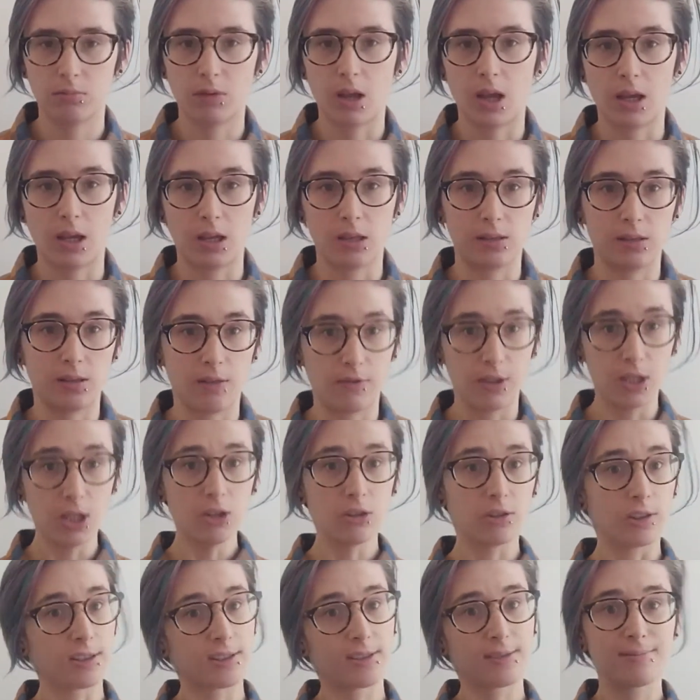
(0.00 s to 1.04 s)
I guess 7
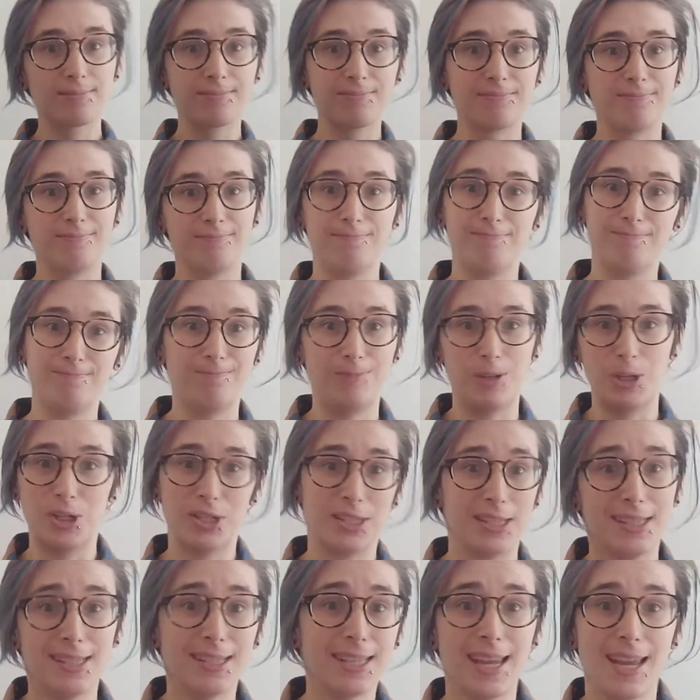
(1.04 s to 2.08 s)
years. Which is
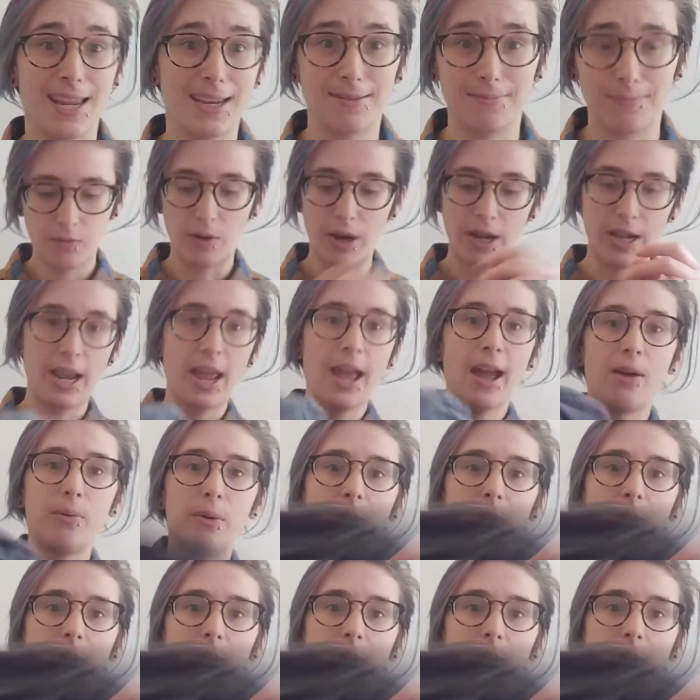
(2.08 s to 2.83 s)
insane. Right now